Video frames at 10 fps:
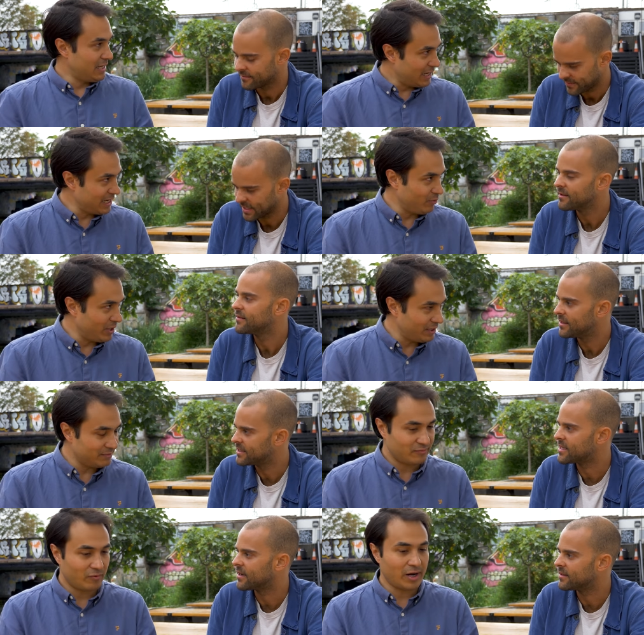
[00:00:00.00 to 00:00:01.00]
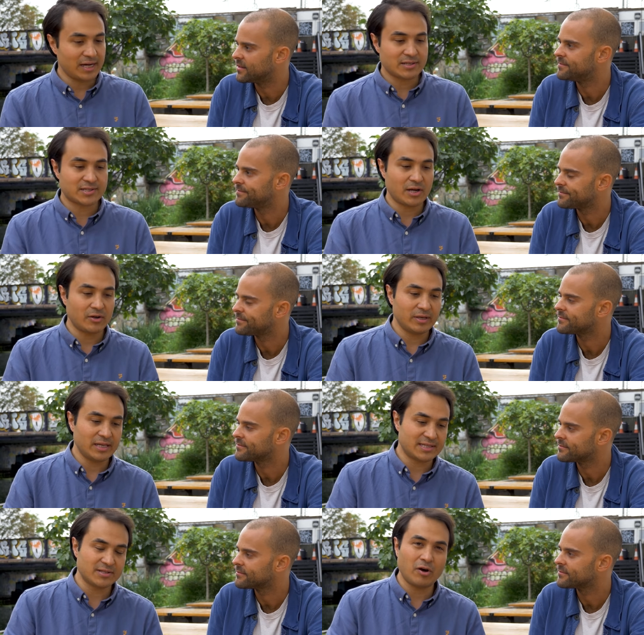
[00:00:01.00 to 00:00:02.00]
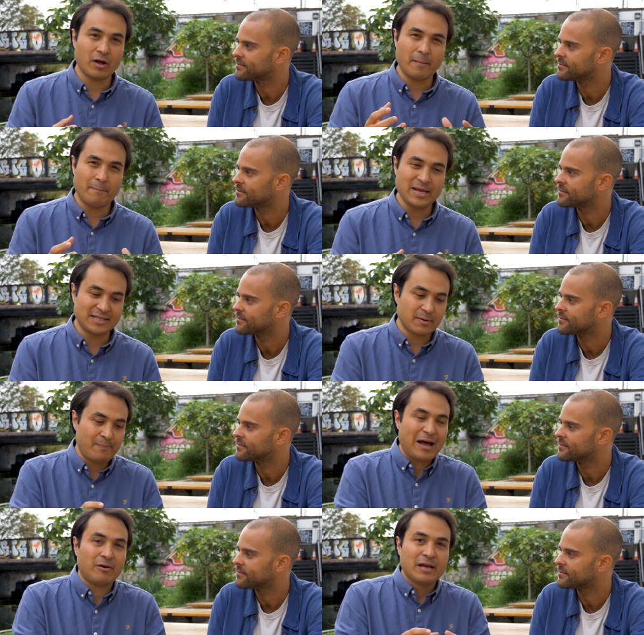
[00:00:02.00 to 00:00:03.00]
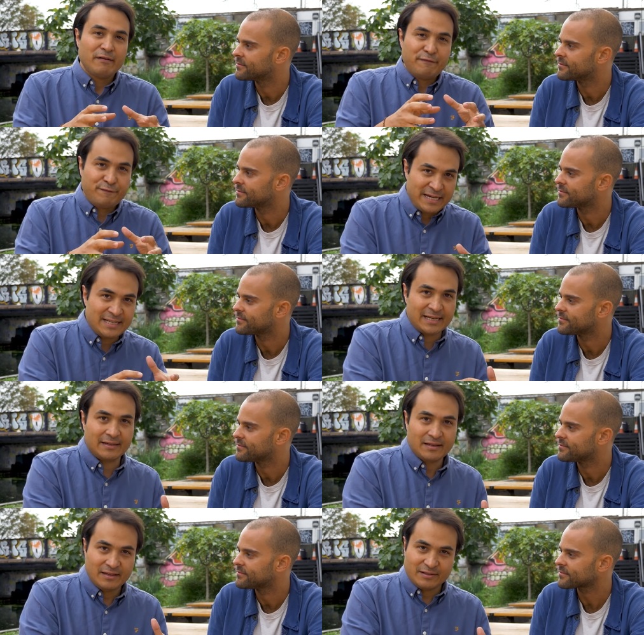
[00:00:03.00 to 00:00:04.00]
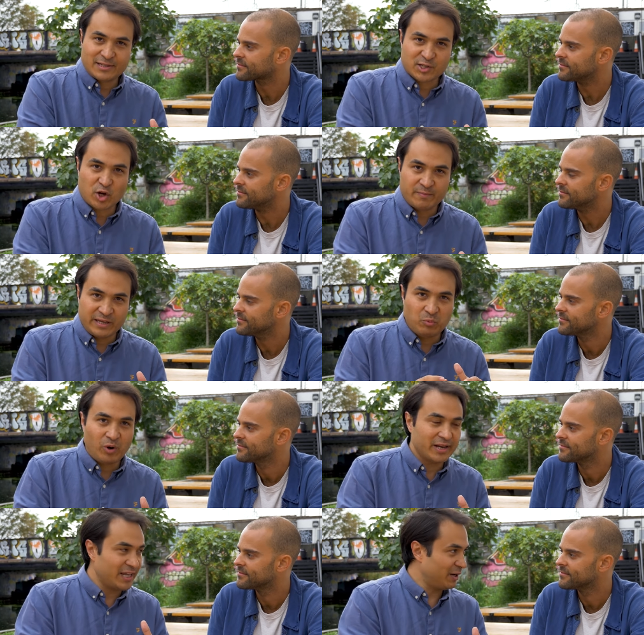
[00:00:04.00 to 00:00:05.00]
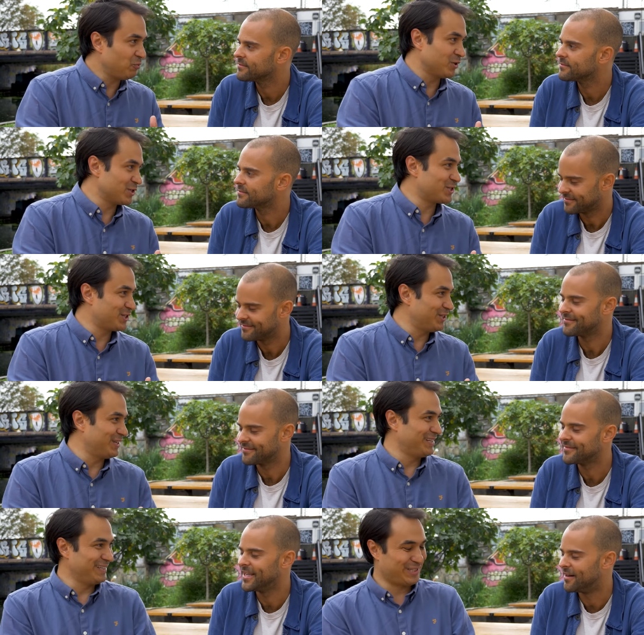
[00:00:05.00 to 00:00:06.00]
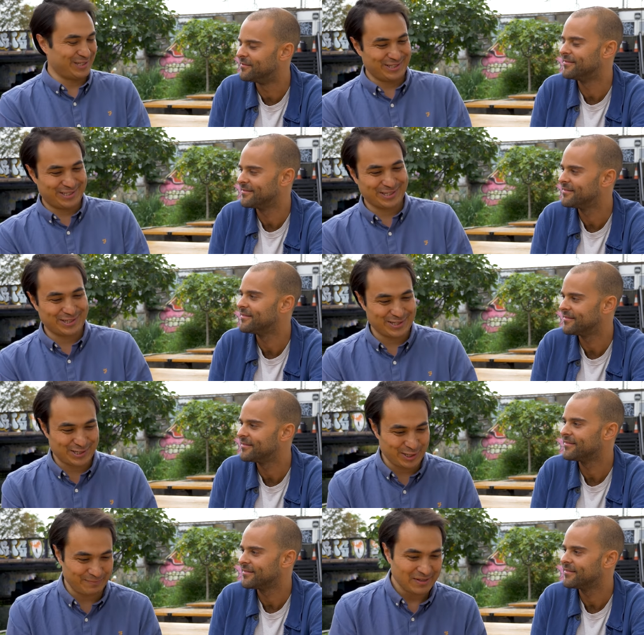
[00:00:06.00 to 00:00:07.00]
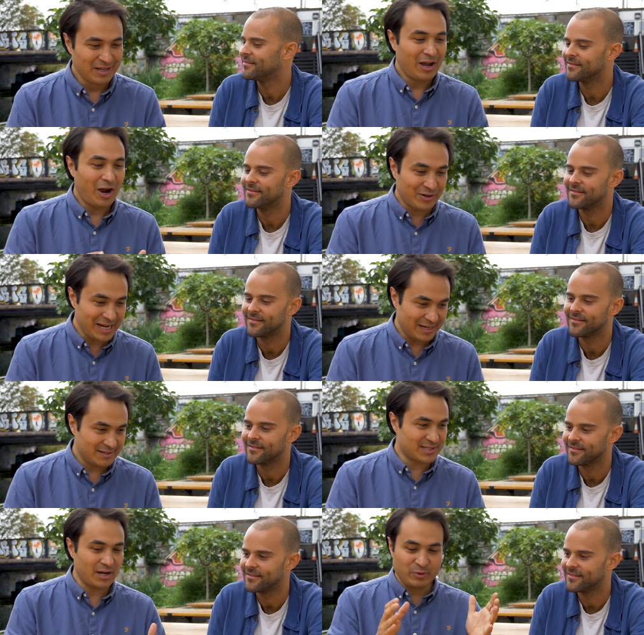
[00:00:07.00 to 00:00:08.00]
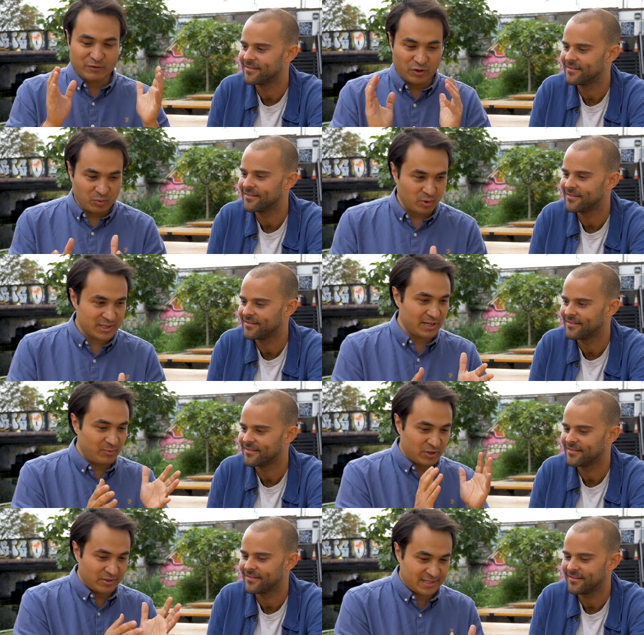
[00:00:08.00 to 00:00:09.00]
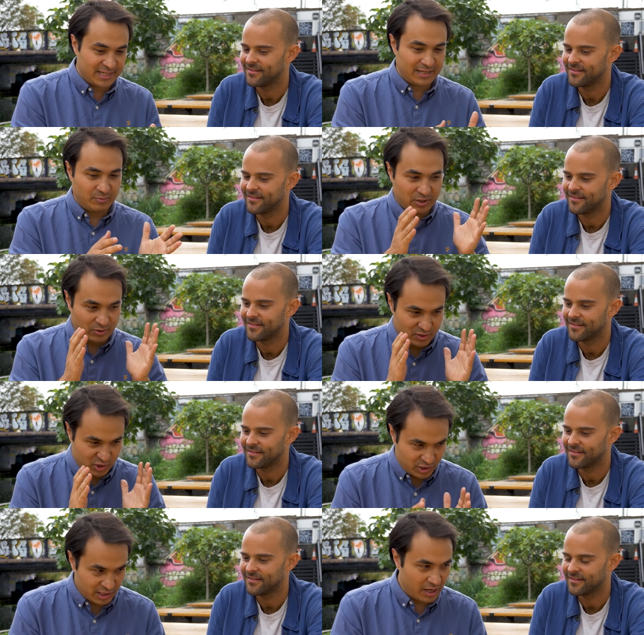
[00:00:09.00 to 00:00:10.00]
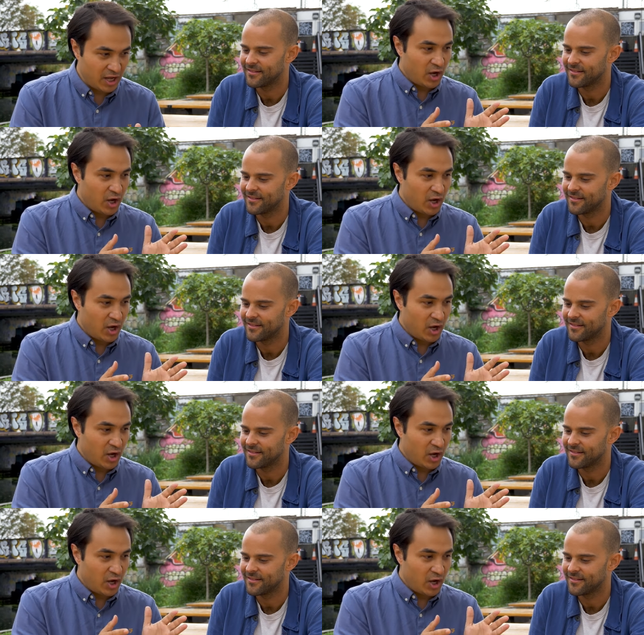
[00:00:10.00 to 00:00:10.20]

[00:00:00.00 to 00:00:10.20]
Speaker 1: anyway exactly. right so it's not a, it's about feeding the SCOBY what it wants to, yeah. to, to, consume. Okay, so we've got the water, we've got the tea, we've got the sugar,